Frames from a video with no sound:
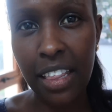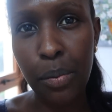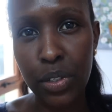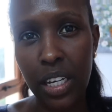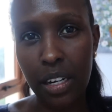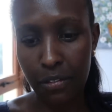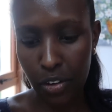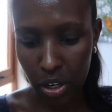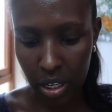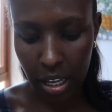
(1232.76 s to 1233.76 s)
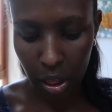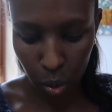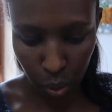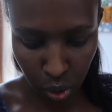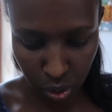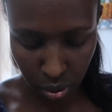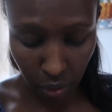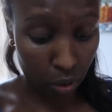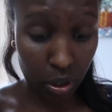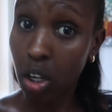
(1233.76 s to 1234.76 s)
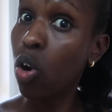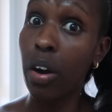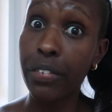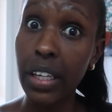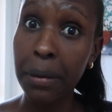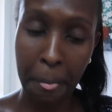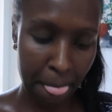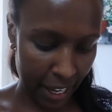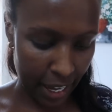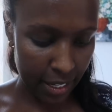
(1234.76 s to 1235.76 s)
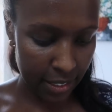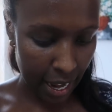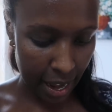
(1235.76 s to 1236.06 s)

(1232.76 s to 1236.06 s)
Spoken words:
like that was getting very yellow because of all the coffee, I guess.